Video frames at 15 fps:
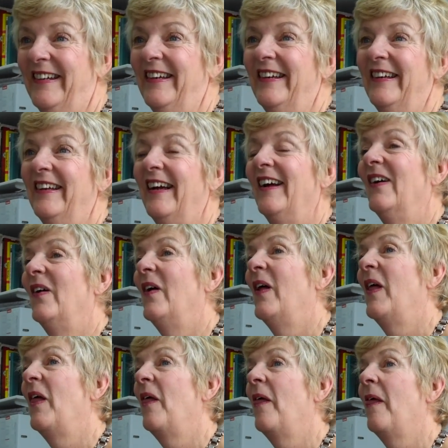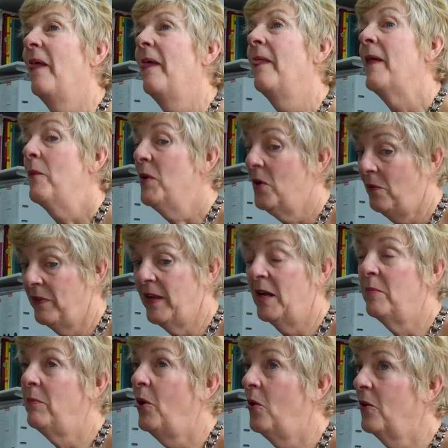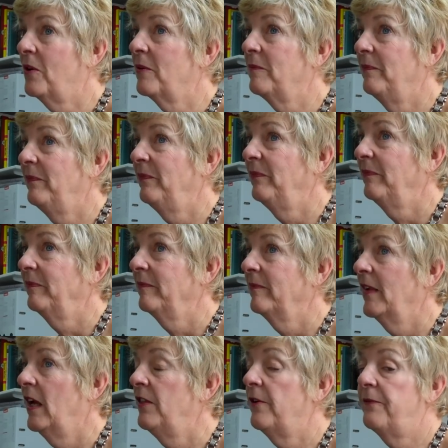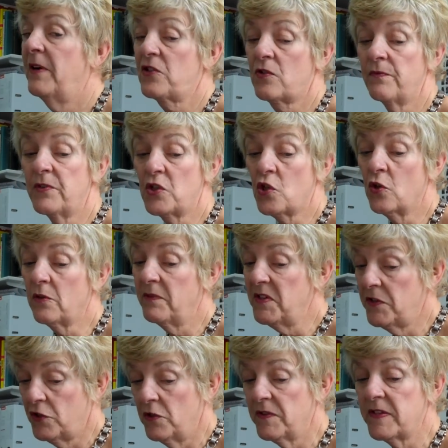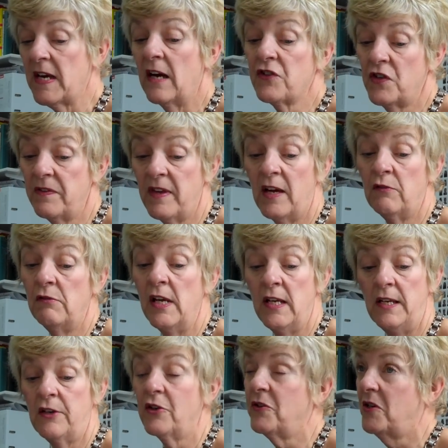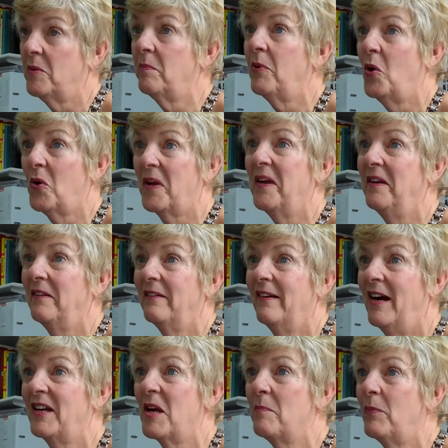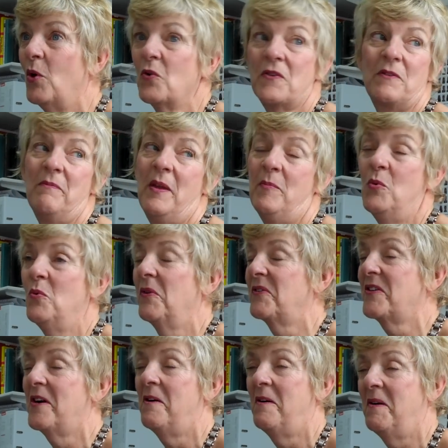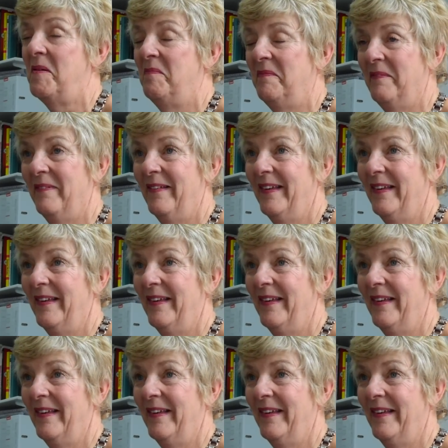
Did that go on their blog? That went on their blog. And the fashion photography students, they're actually, they're really good at blogging. I get blogs from them all the time.